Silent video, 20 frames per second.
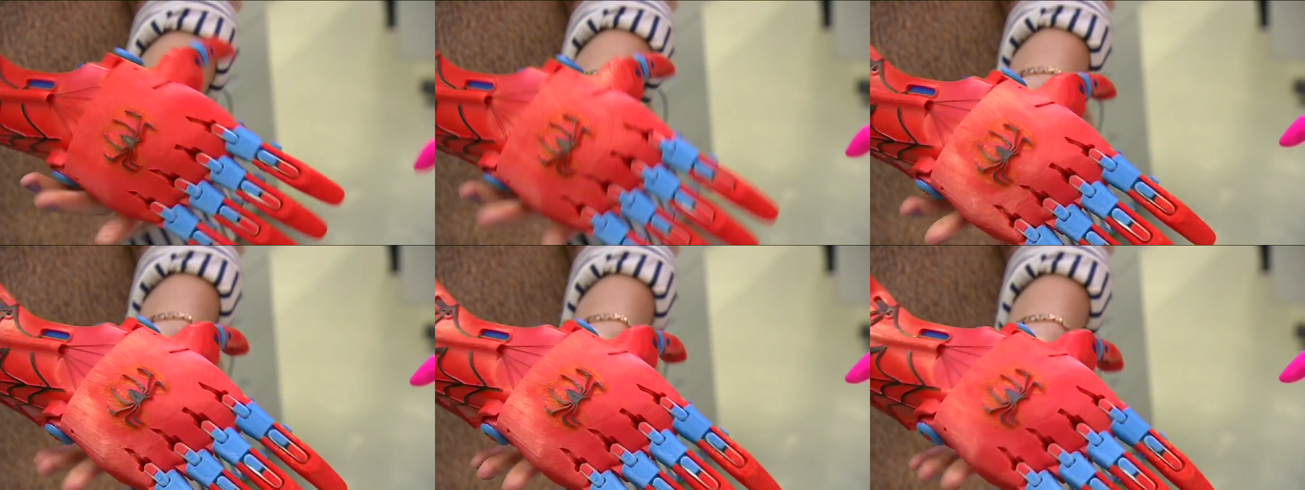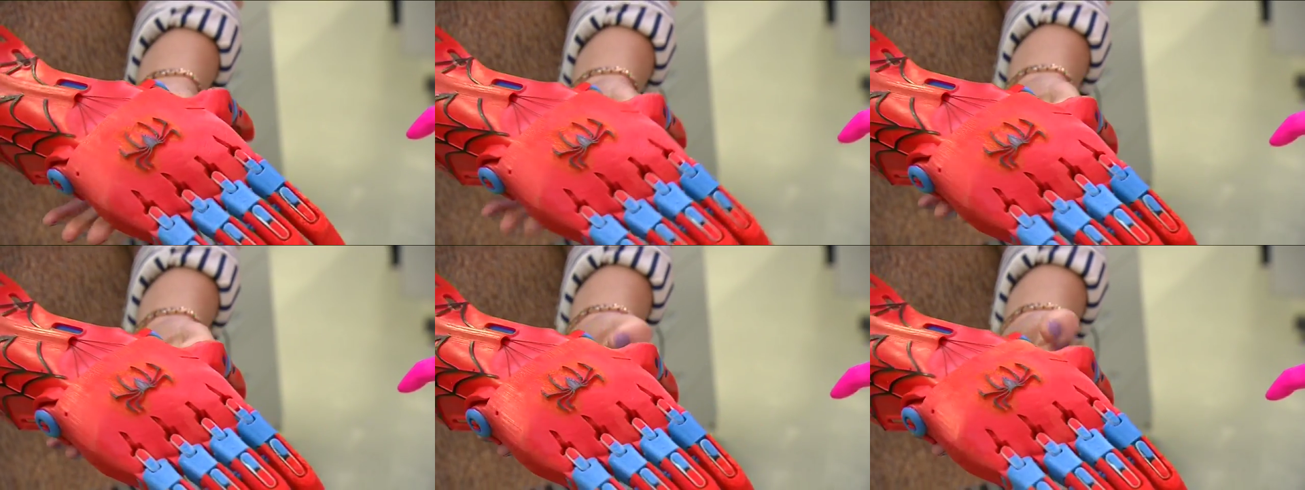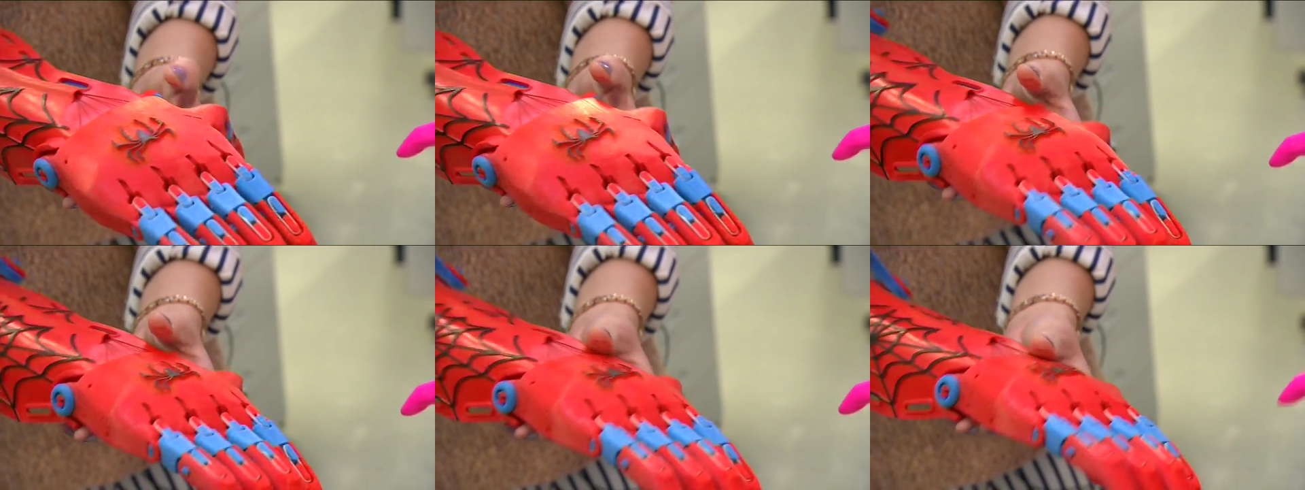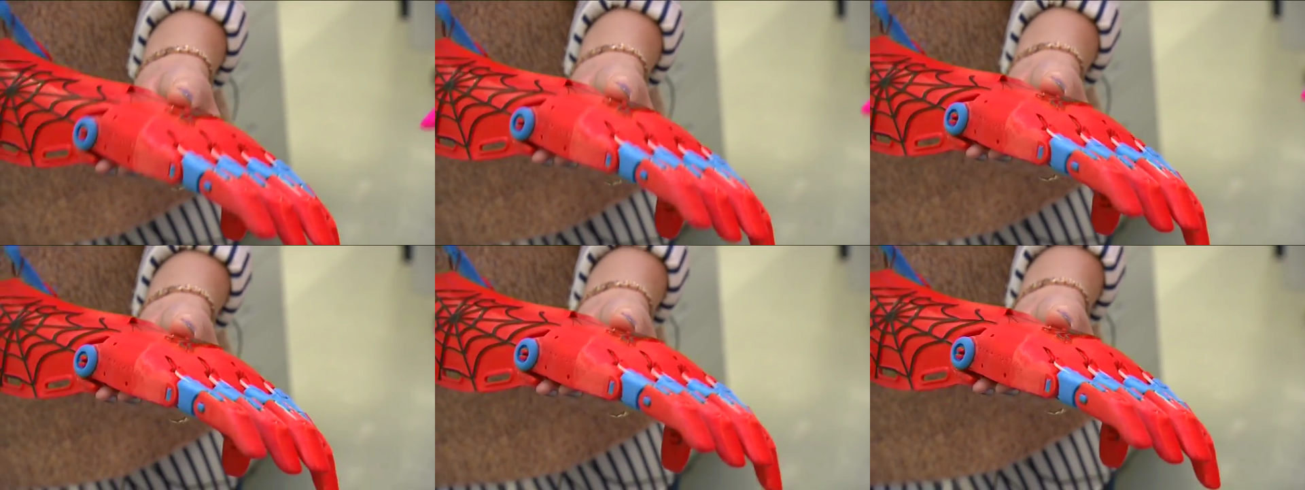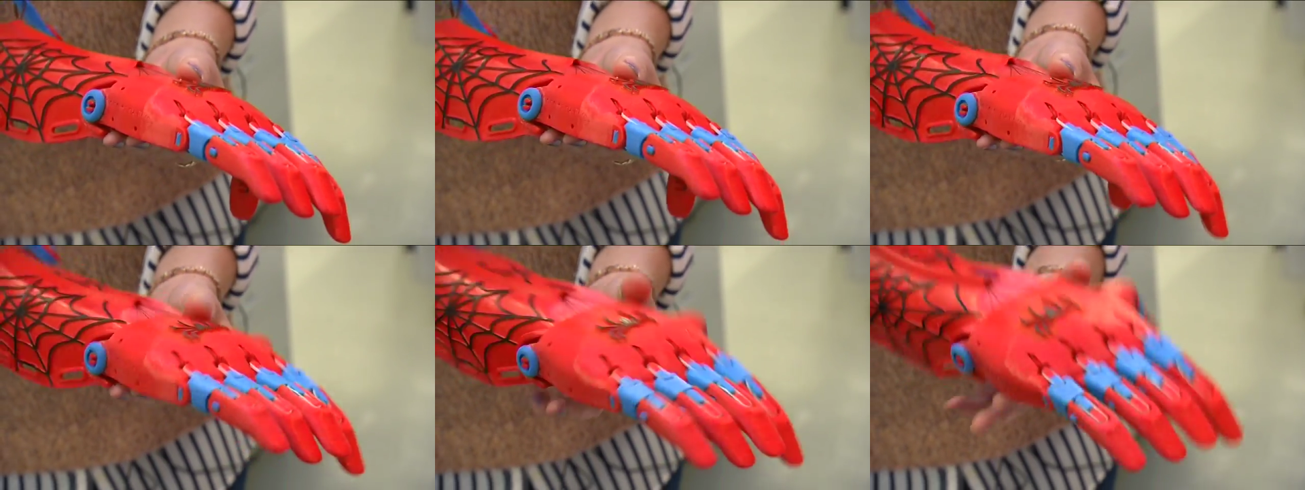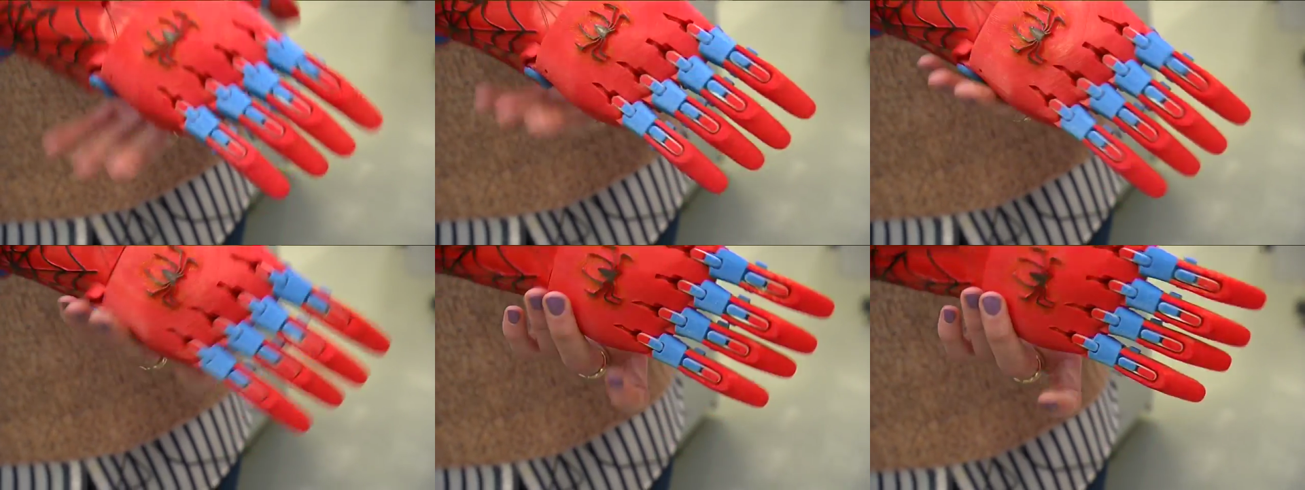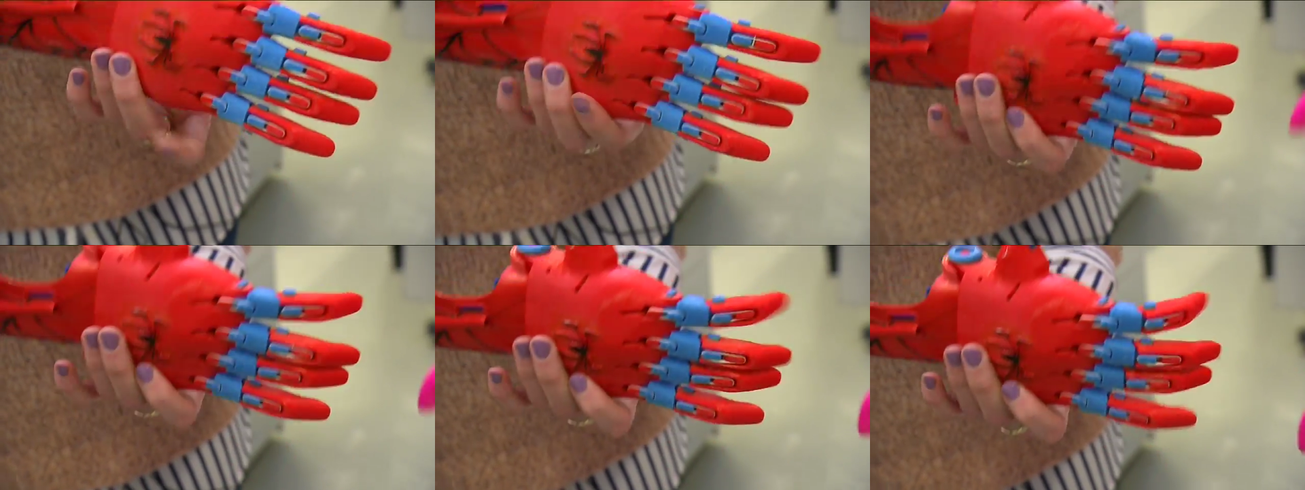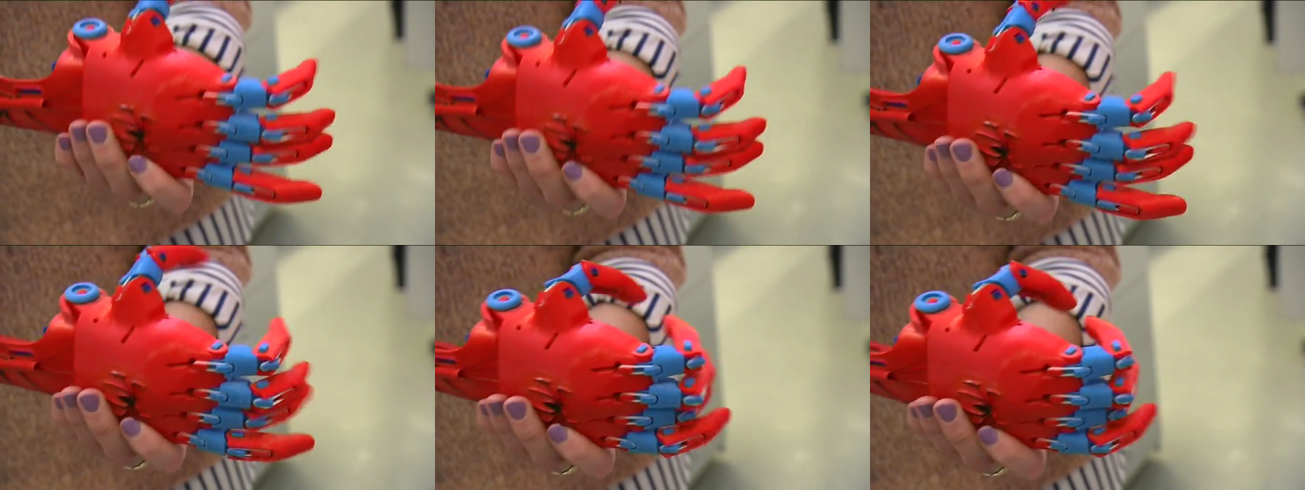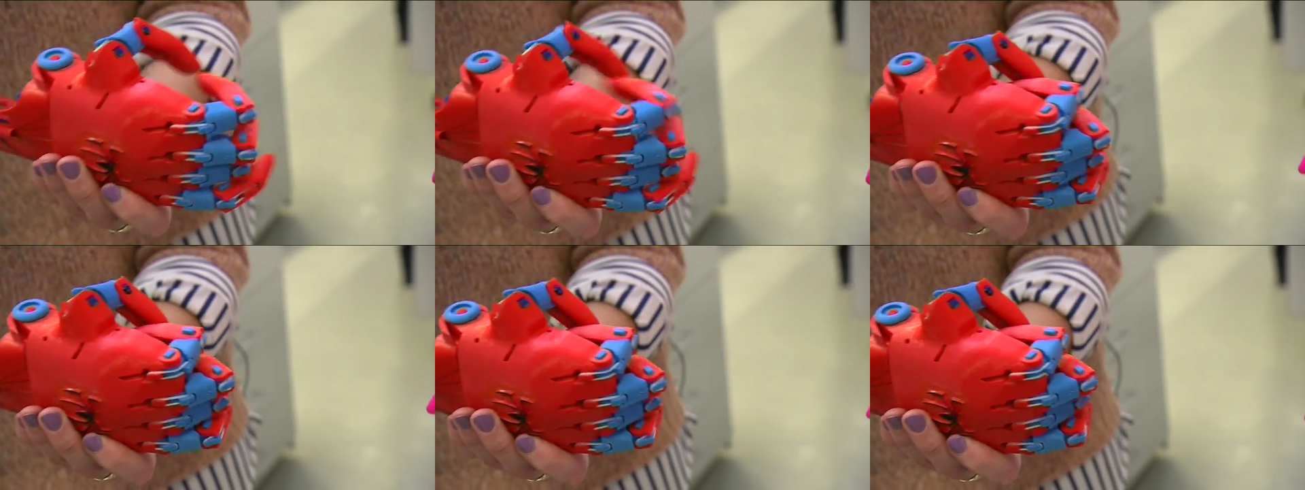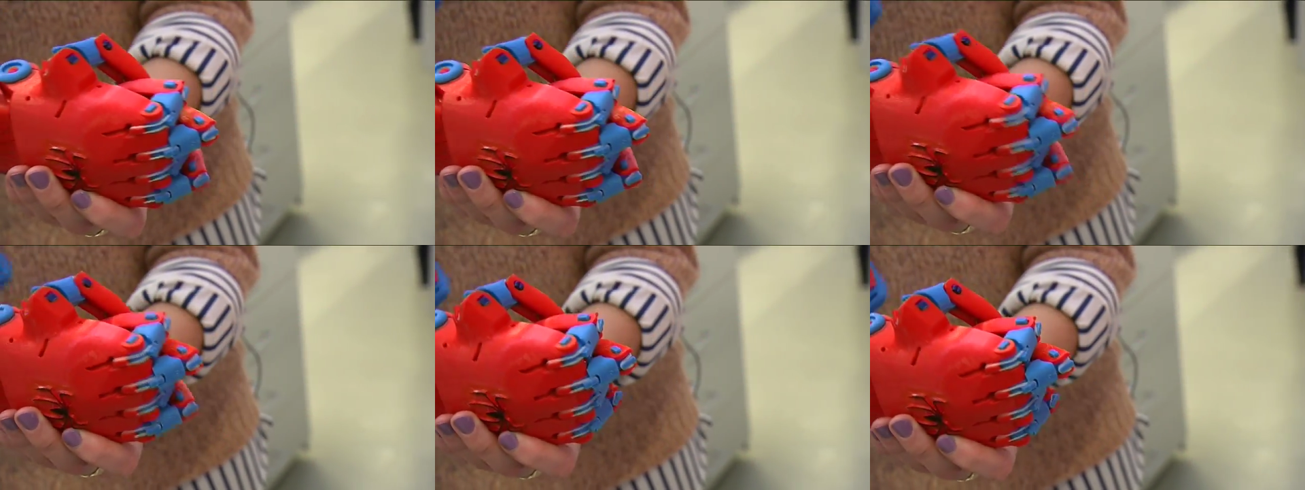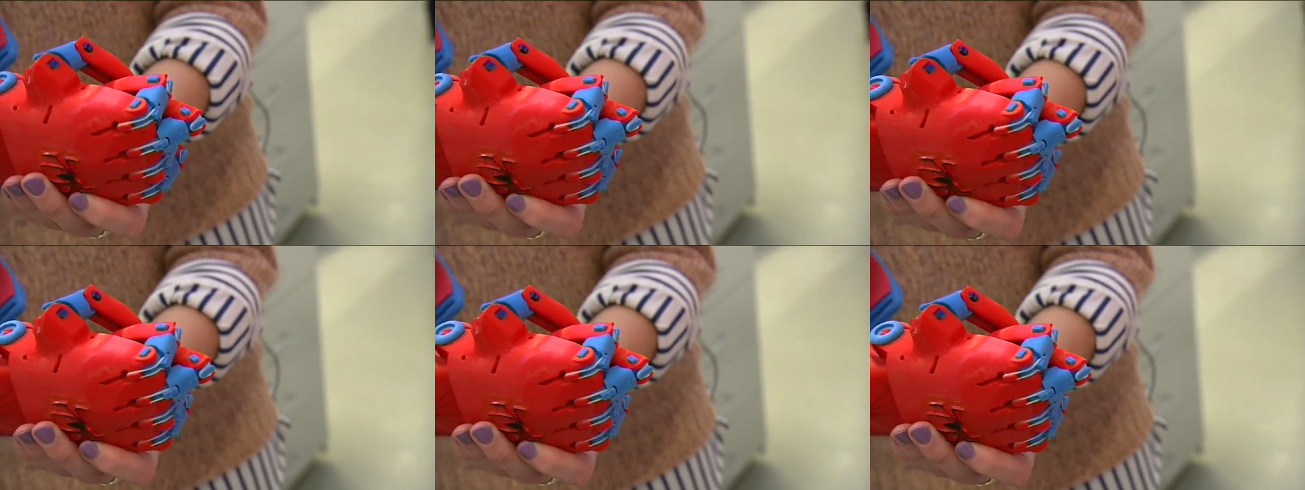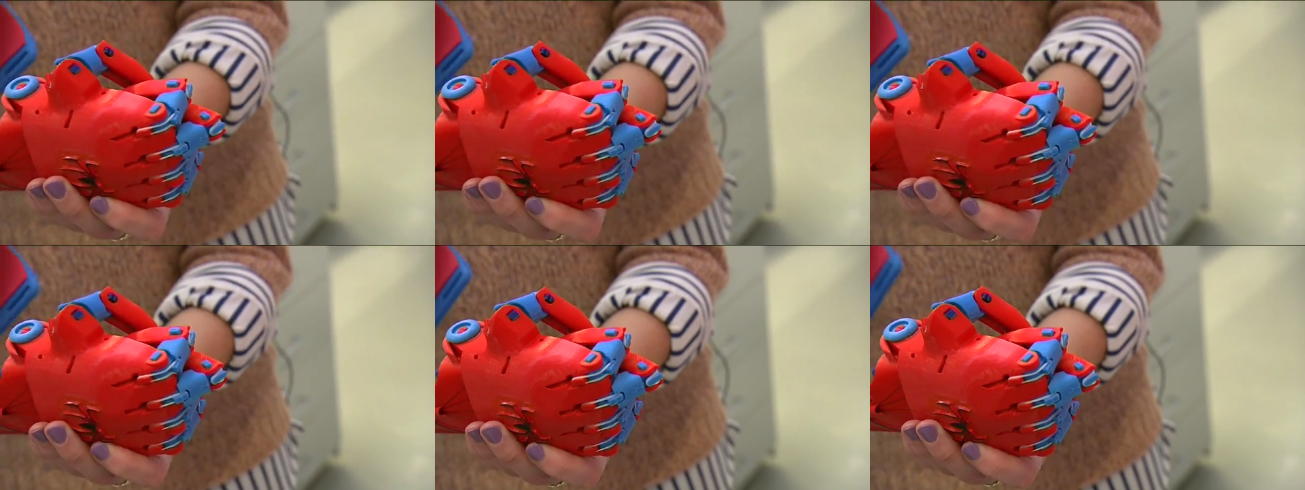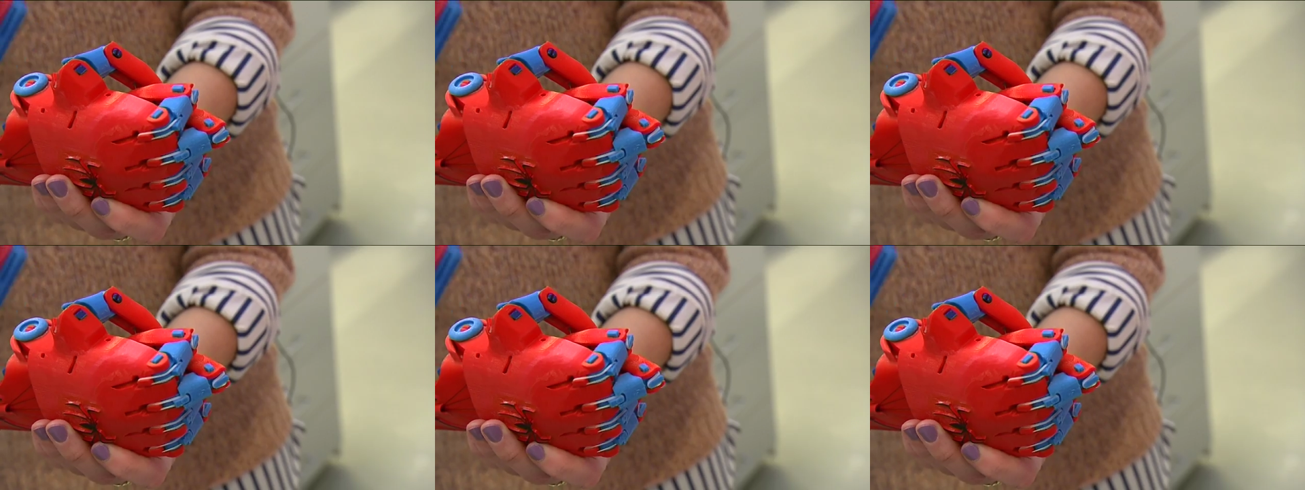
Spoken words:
[unreadable: no face in view]